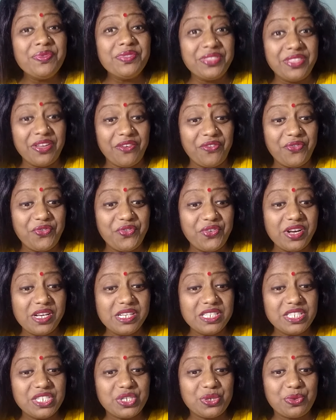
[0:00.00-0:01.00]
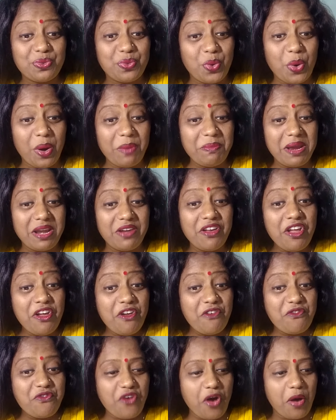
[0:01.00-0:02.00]
the first
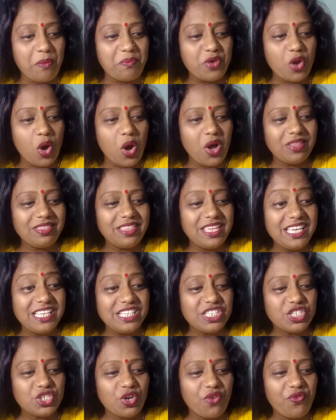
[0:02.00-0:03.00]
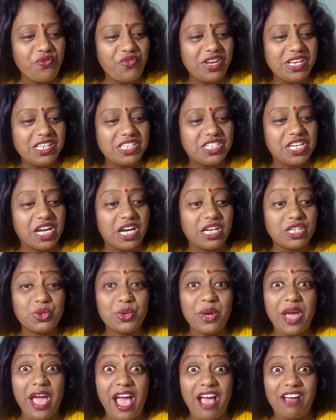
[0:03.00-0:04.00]
woman from northeast of India
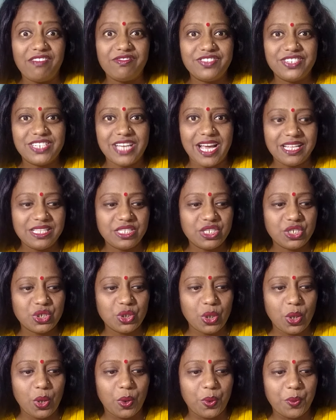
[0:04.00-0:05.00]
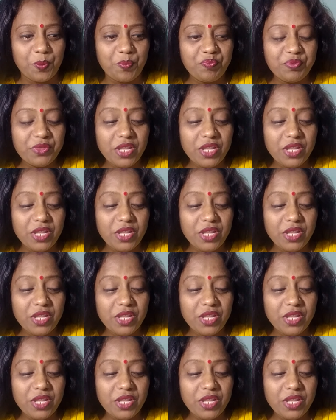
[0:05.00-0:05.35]
to have done so.